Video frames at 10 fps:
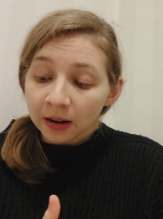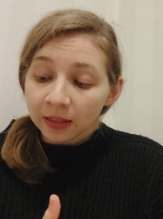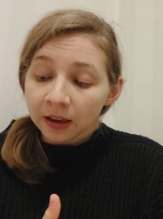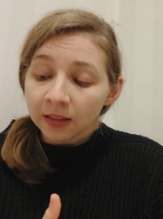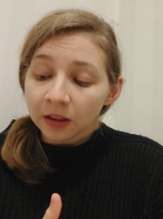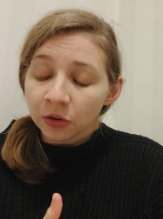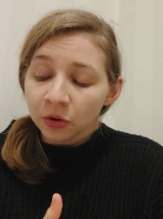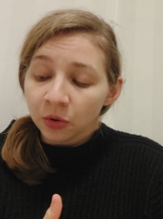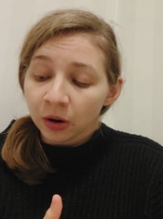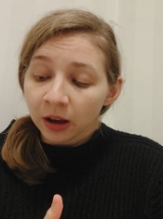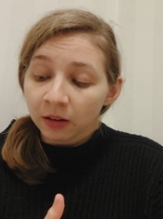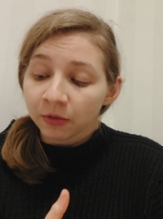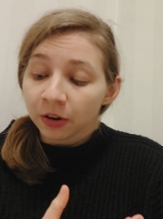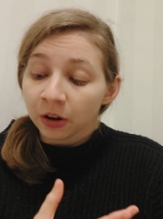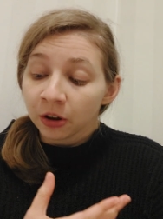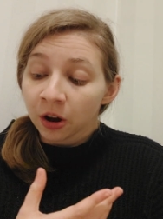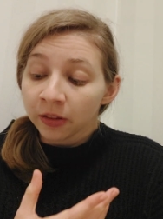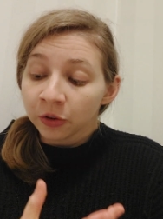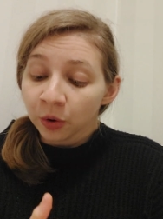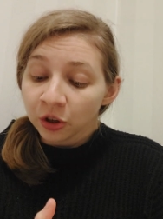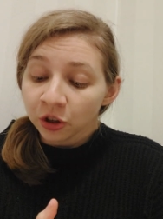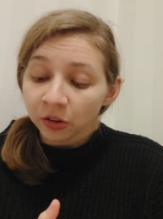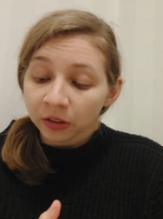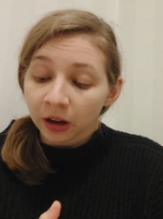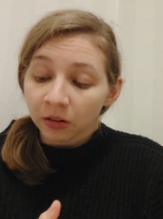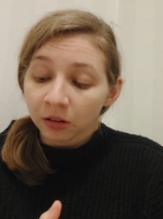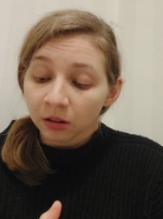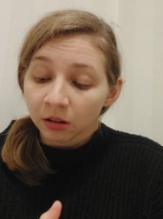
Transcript: I think that you have gone into a shutdown.